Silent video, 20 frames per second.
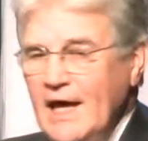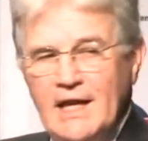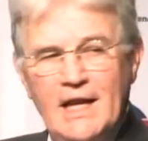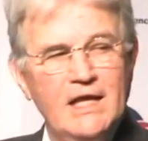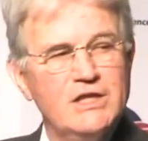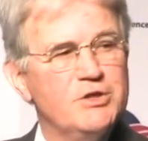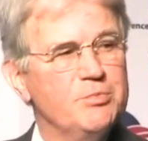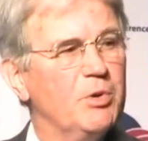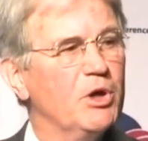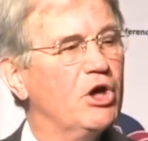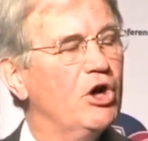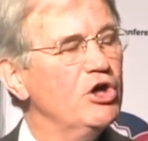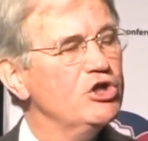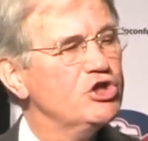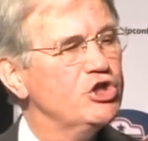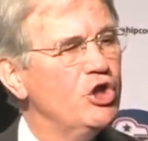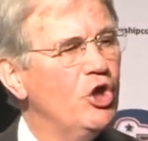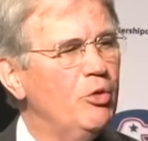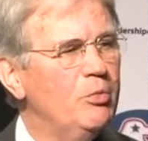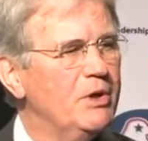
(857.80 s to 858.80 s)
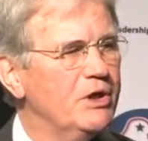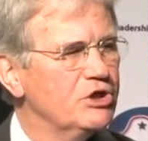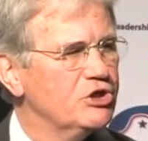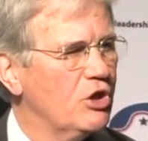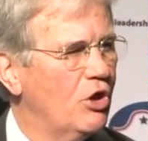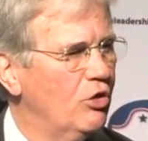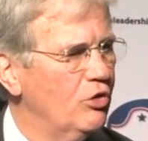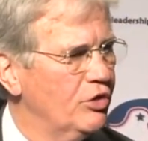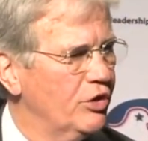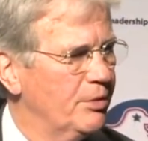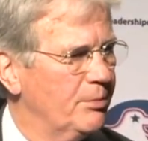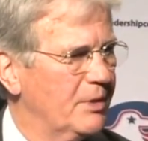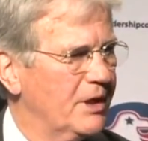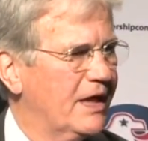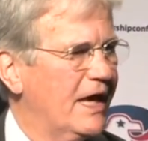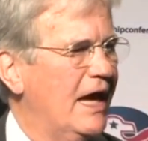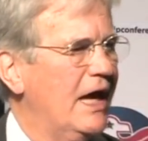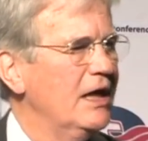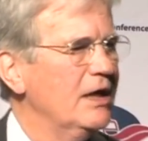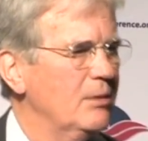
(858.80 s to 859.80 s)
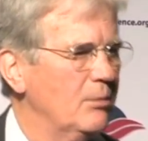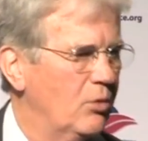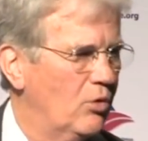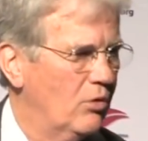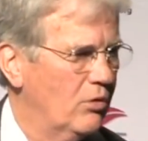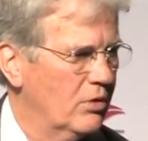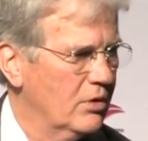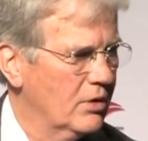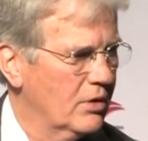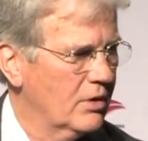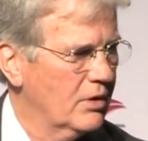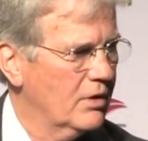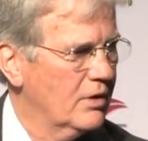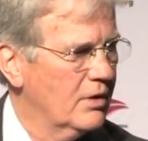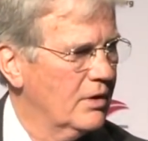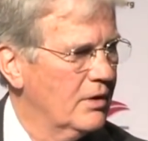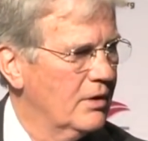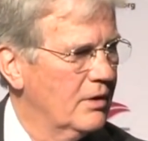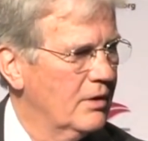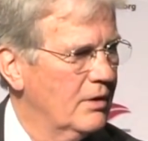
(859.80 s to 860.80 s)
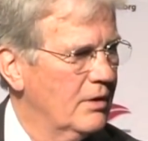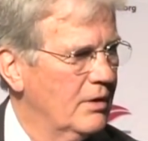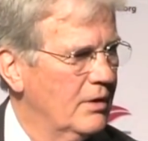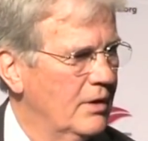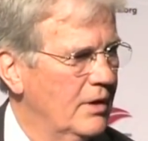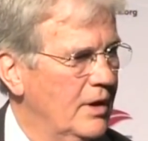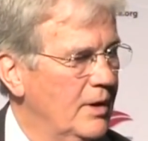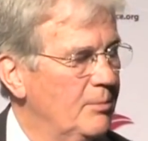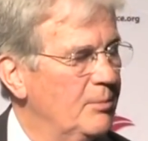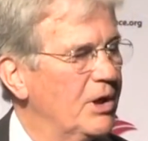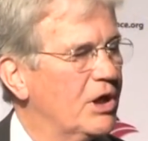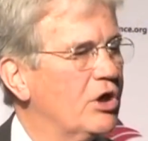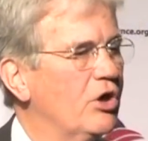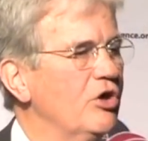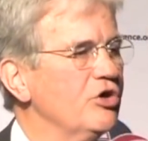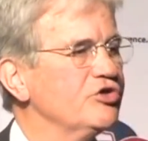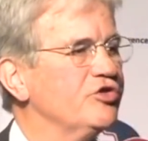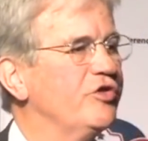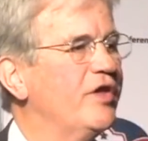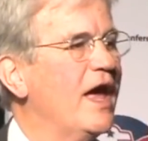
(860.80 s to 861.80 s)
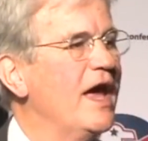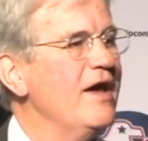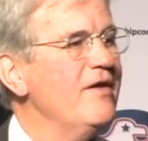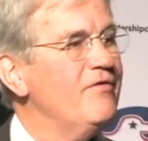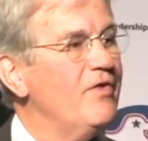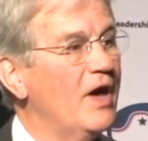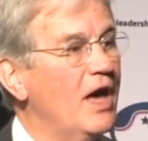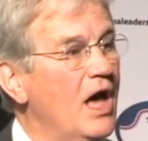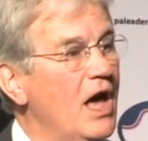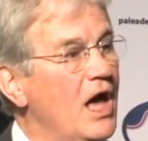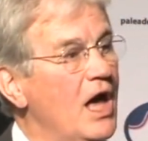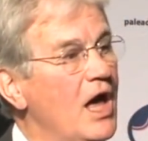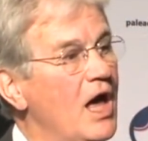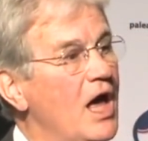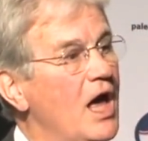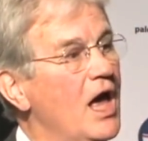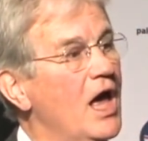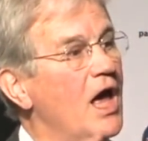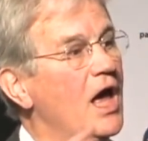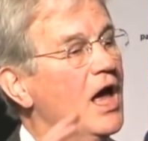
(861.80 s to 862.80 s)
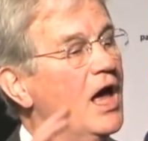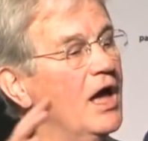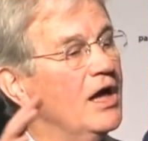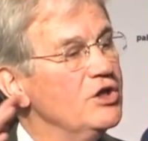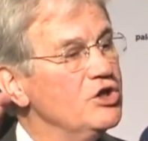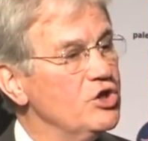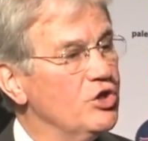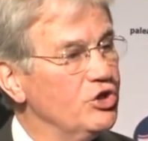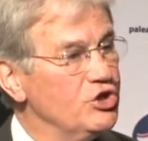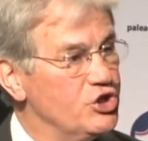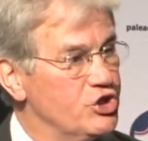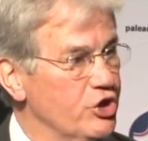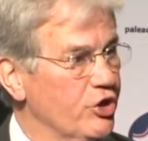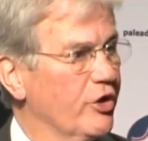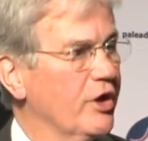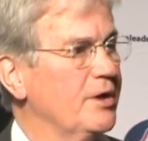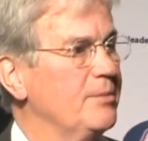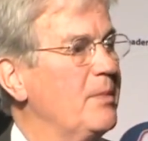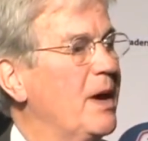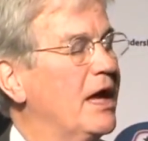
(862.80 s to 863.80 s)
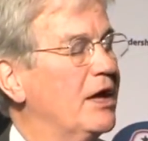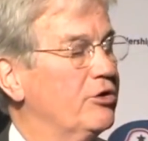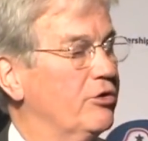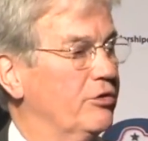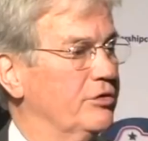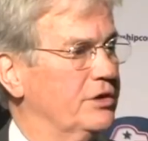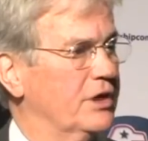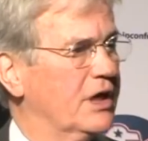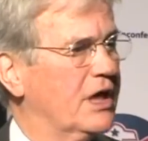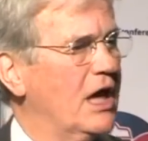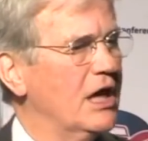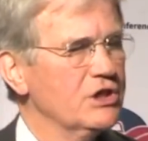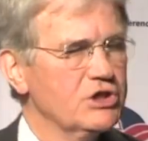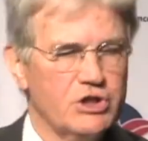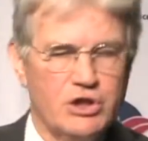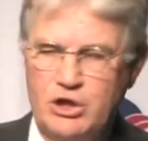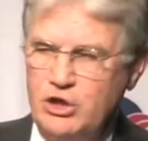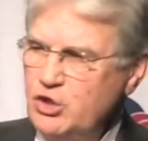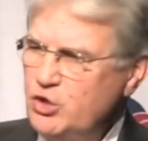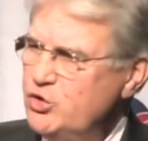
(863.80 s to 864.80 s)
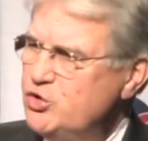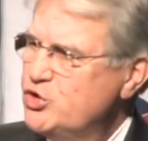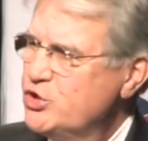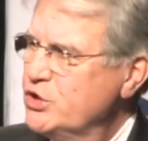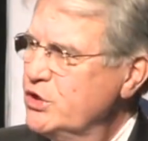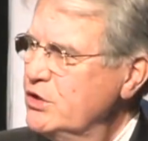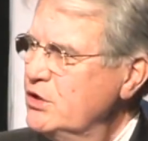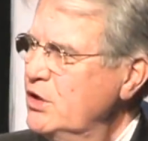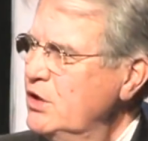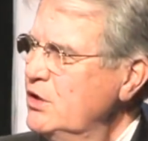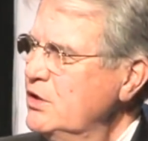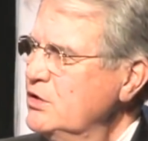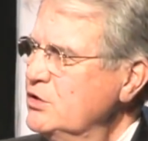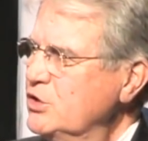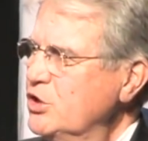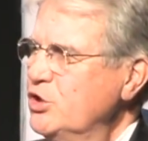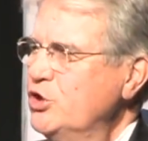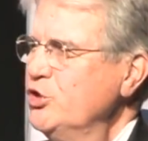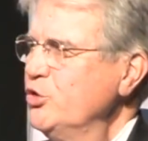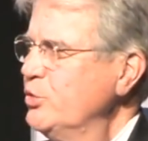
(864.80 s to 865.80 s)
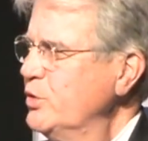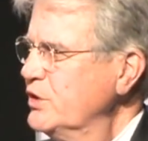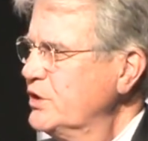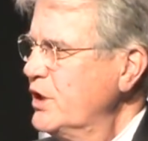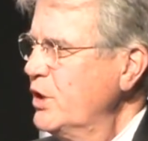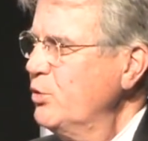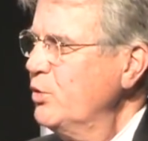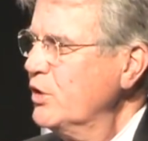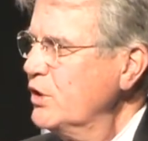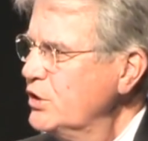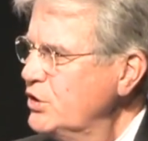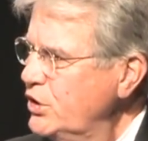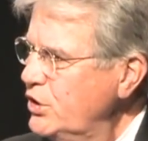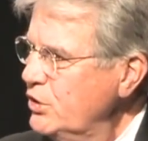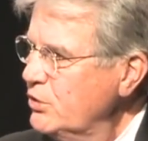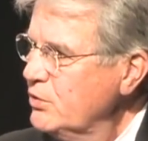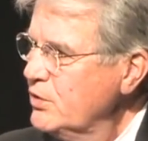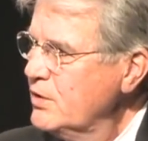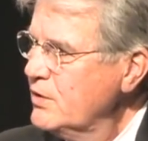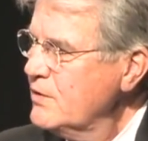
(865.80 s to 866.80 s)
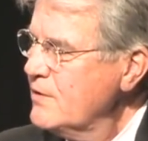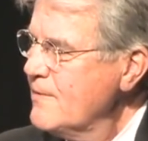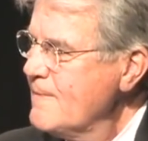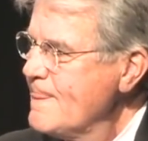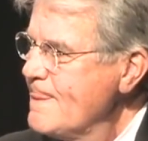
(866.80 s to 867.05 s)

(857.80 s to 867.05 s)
And it's because nobody's holding them accountable. Because they've gerrymandered the Constitution to do what they want to do.